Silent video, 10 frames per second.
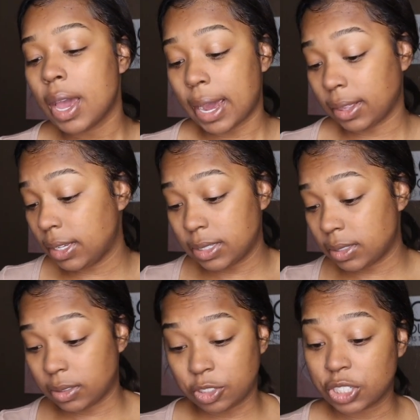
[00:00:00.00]
at
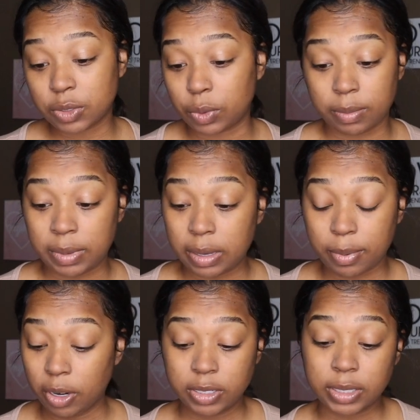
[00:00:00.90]
least just with me
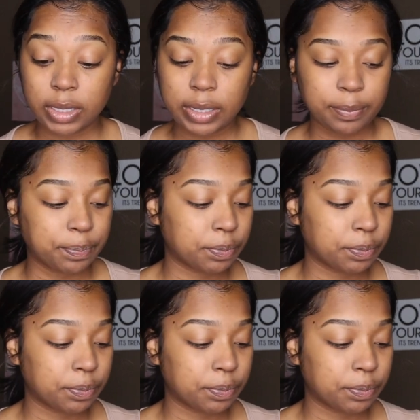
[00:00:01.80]
personally.